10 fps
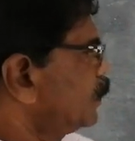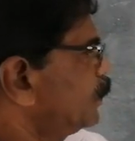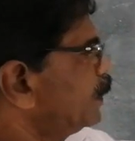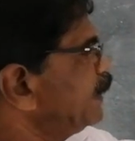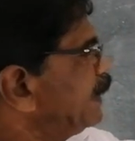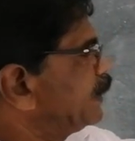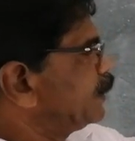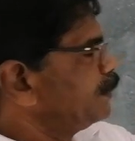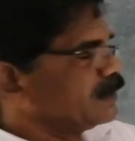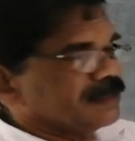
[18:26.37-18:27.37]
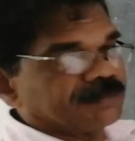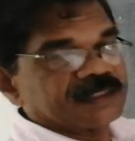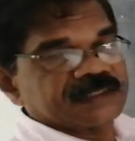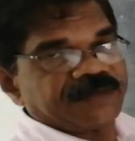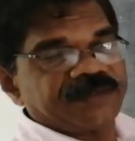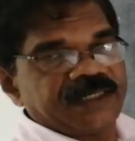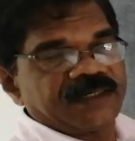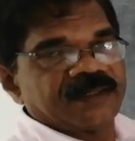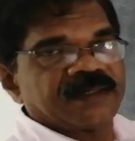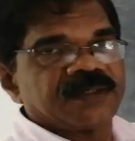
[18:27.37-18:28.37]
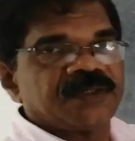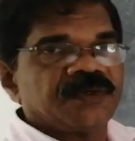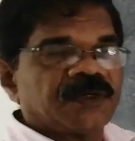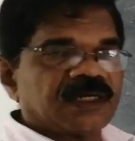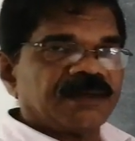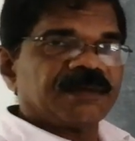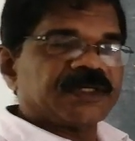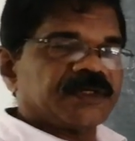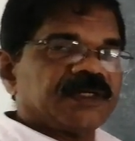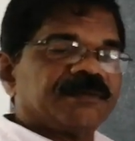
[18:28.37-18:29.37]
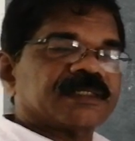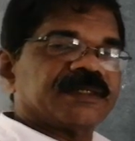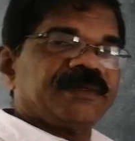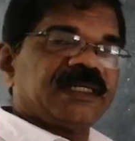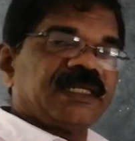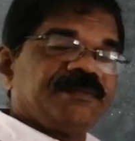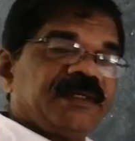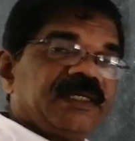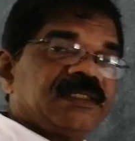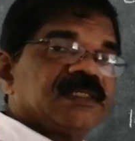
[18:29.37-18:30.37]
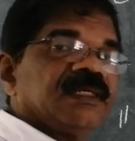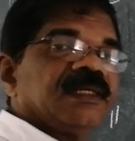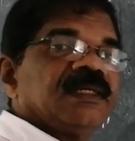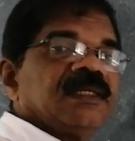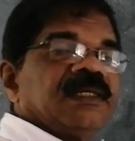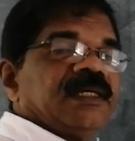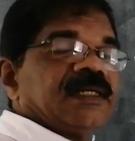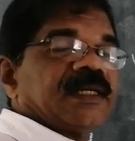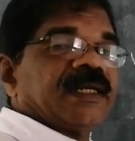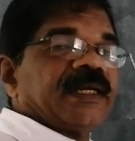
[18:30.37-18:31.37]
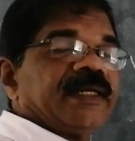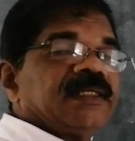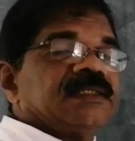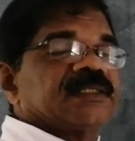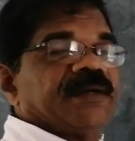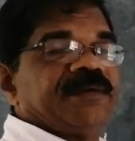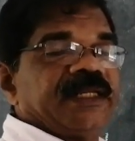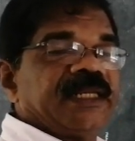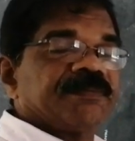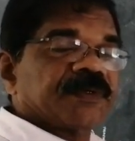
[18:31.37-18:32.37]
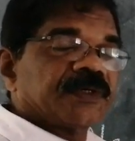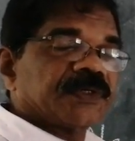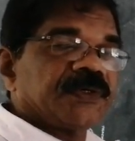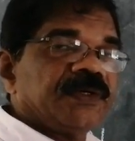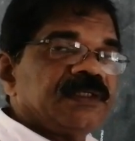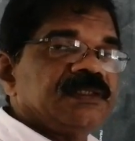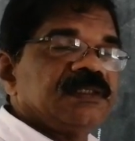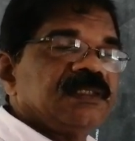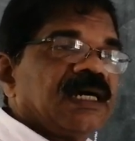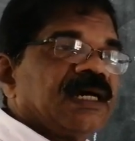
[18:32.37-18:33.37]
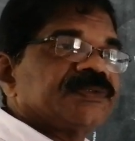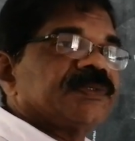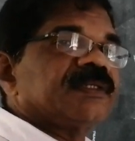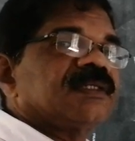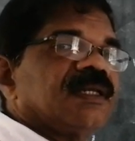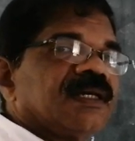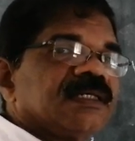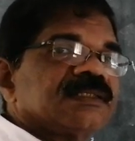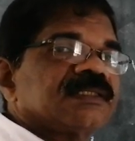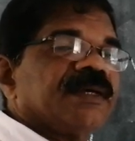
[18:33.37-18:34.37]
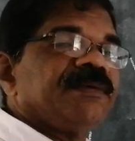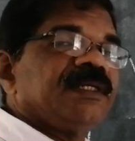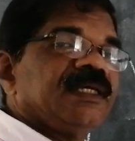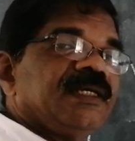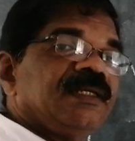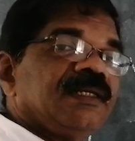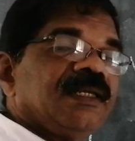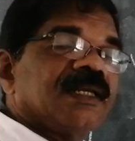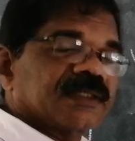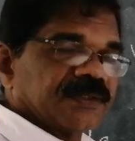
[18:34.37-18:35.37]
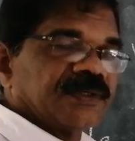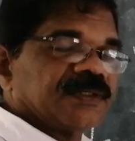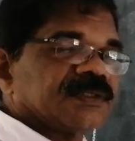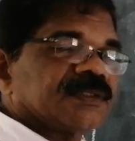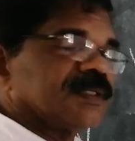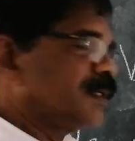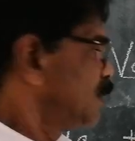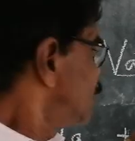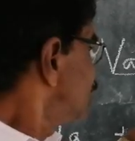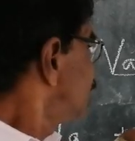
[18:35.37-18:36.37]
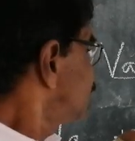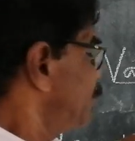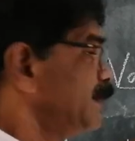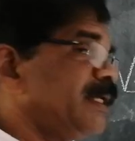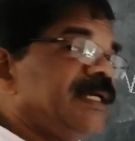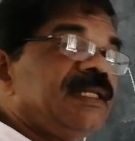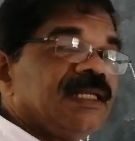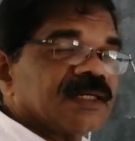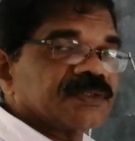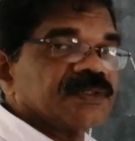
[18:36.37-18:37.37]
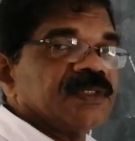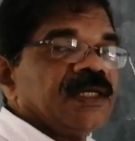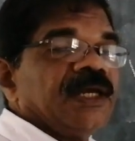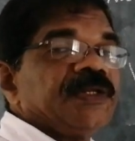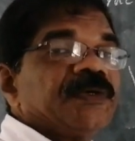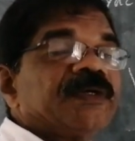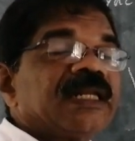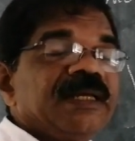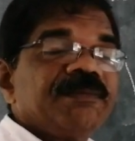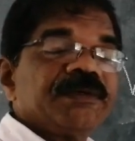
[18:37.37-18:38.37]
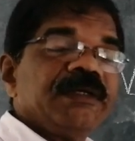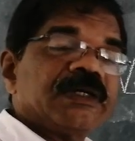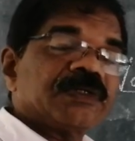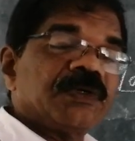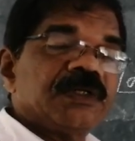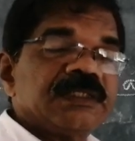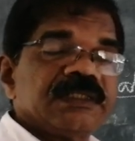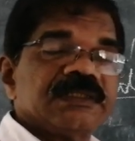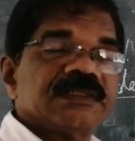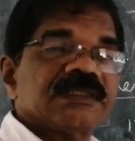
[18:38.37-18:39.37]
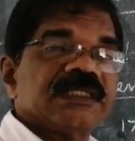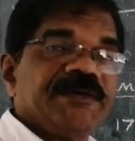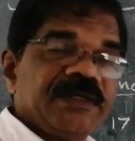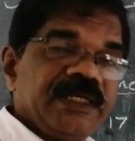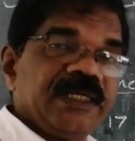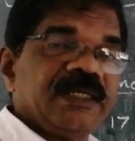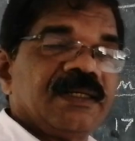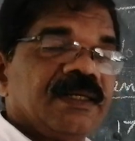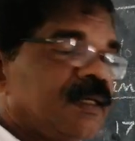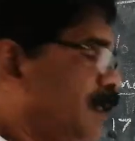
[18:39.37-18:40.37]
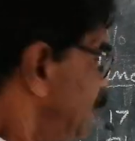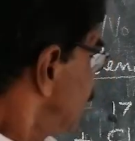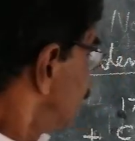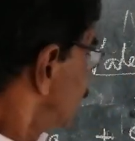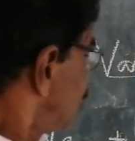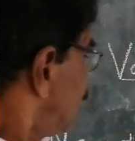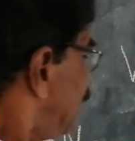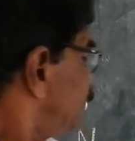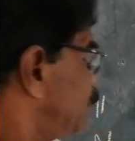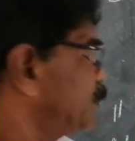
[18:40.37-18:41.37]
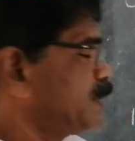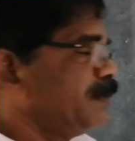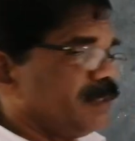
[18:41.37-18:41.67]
Chlorine atomic number 17. Total of atomic number 17 means it contains 17 protons as well as 17 electrons. 17 electrons. Total number of electrons 17. Out of